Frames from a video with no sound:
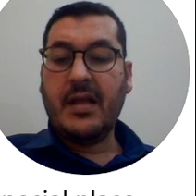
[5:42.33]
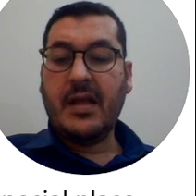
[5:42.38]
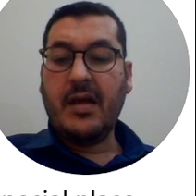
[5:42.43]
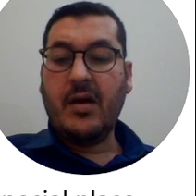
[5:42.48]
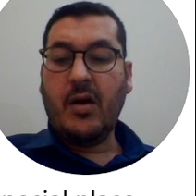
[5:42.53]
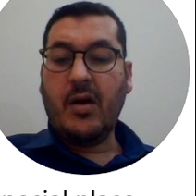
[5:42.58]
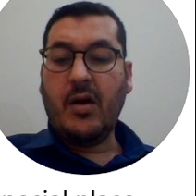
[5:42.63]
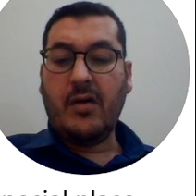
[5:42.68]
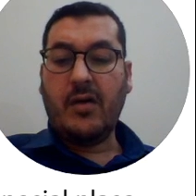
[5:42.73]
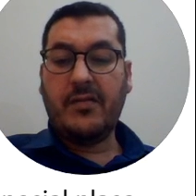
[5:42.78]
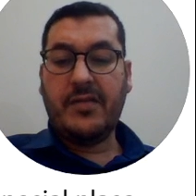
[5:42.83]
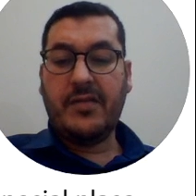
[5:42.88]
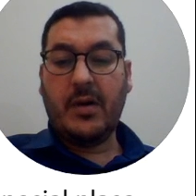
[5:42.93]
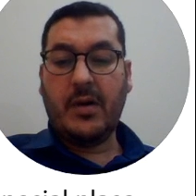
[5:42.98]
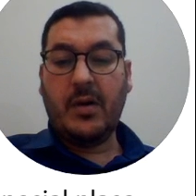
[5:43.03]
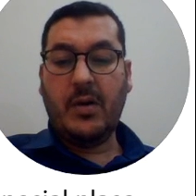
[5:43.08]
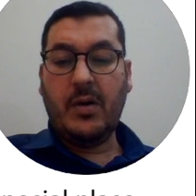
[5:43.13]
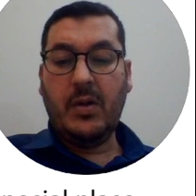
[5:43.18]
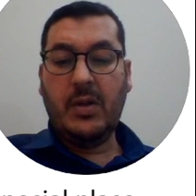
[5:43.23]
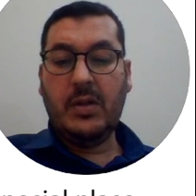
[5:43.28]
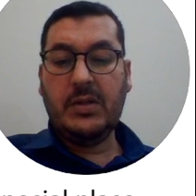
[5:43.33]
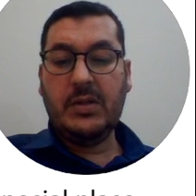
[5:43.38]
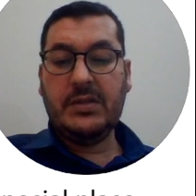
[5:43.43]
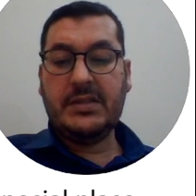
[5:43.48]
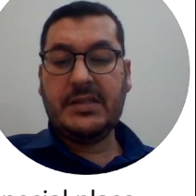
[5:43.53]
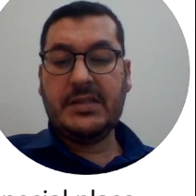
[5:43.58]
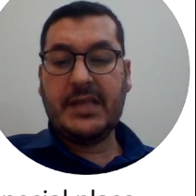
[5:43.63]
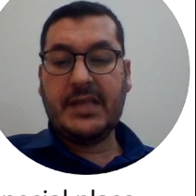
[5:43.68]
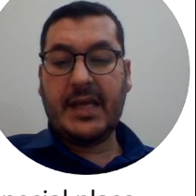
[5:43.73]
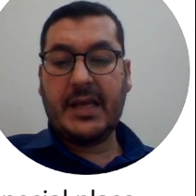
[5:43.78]
of the
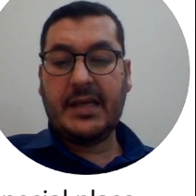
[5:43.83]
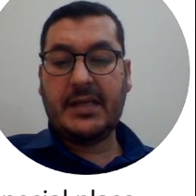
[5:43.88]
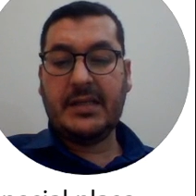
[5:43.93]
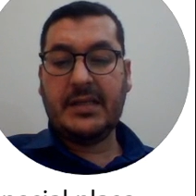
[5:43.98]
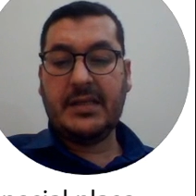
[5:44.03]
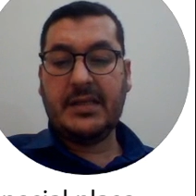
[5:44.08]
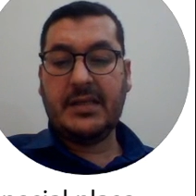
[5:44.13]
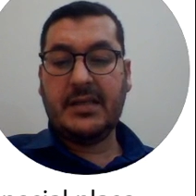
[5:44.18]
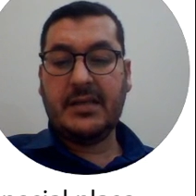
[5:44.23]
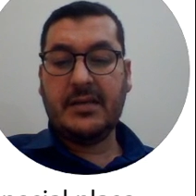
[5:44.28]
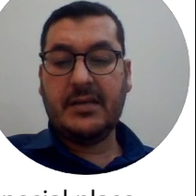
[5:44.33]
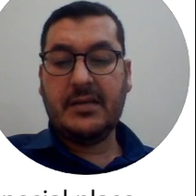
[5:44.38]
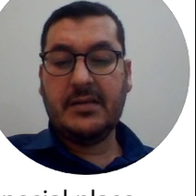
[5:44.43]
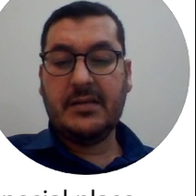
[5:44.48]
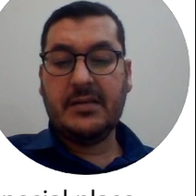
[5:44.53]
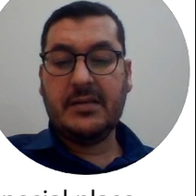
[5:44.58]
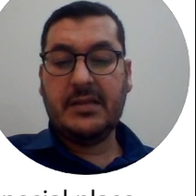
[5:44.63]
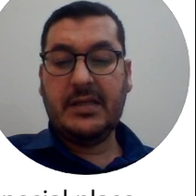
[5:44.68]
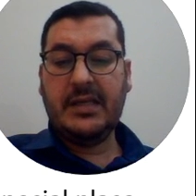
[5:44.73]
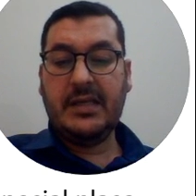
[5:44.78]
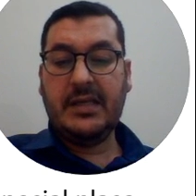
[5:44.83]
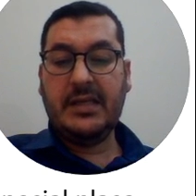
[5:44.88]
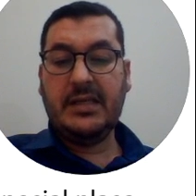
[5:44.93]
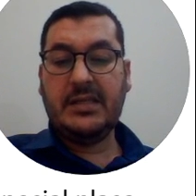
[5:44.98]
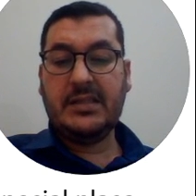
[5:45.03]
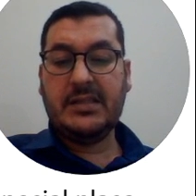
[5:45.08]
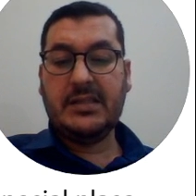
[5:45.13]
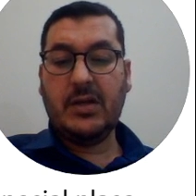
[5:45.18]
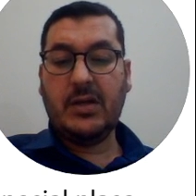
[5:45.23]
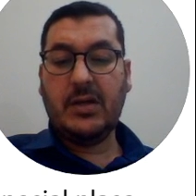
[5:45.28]
old saying,
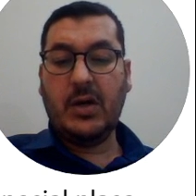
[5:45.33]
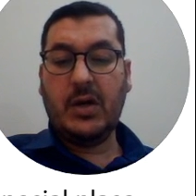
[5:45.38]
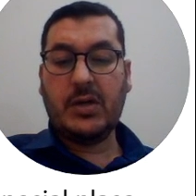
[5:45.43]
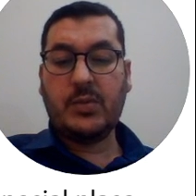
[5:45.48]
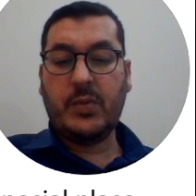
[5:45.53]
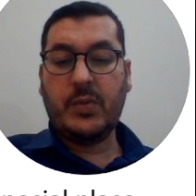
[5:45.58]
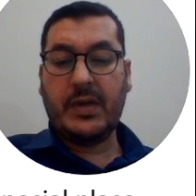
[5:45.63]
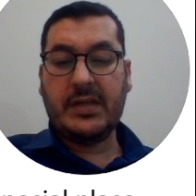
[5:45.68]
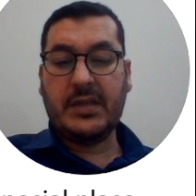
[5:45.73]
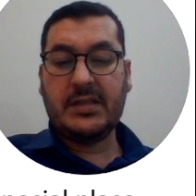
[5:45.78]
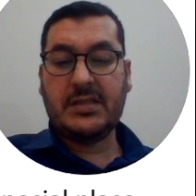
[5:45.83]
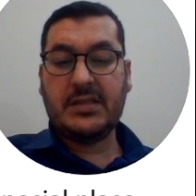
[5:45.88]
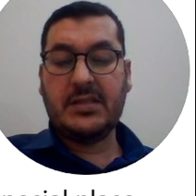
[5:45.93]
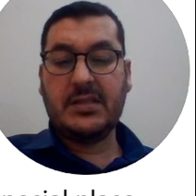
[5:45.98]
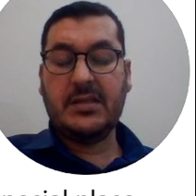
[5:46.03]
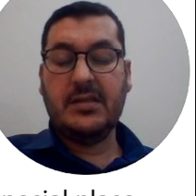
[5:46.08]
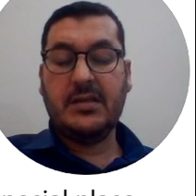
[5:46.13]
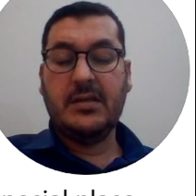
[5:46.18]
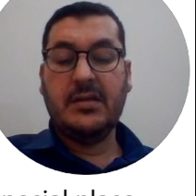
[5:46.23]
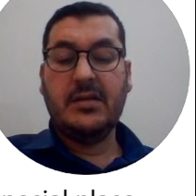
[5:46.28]
East or West,